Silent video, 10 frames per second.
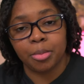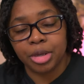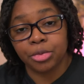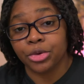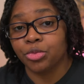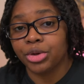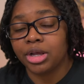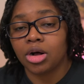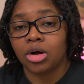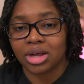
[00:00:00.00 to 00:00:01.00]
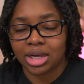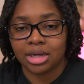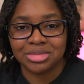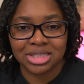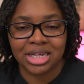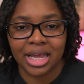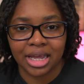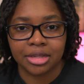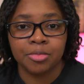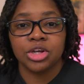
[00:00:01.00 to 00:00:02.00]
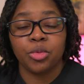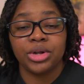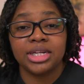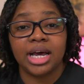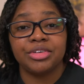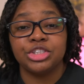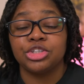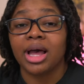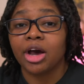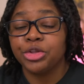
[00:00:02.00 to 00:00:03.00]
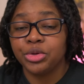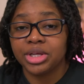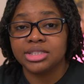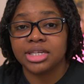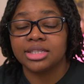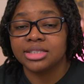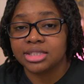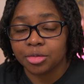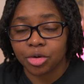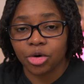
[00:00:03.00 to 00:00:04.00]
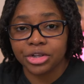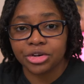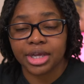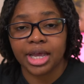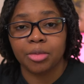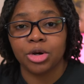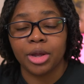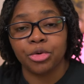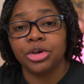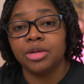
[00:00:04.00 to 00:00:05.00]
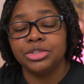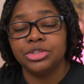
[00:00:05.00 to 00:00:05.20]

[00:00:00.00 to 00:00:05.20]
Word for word: memory recall comes in handy. So I want to dive into how you can set this up on your camera, and we're going to be